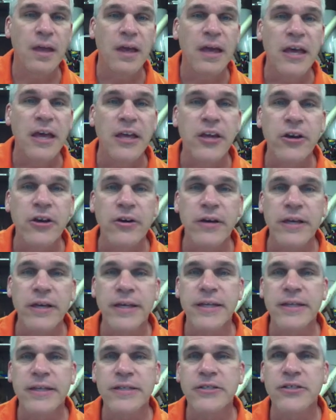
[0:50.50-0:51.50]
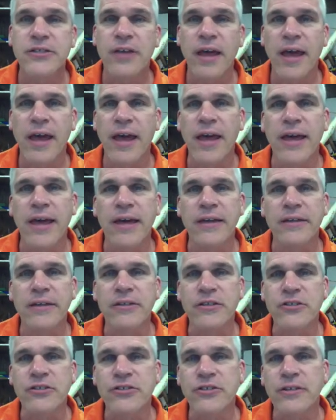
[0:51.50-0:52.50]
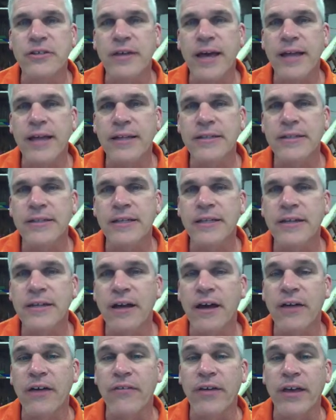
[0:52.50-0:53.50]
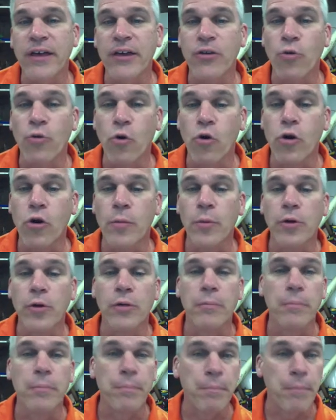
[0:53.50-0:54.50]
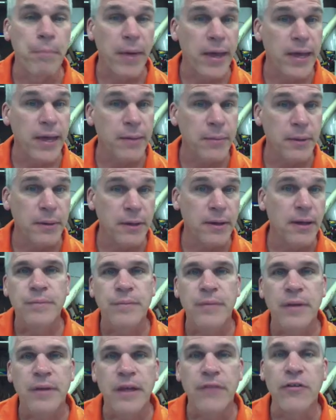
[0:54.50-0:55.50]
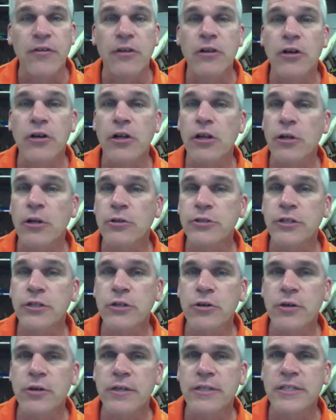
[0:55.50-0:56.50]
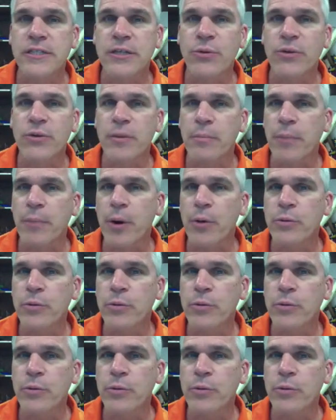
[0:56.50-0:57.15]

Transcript: Here is a skeleton of a normal baby. If you look closely, you can see where the bone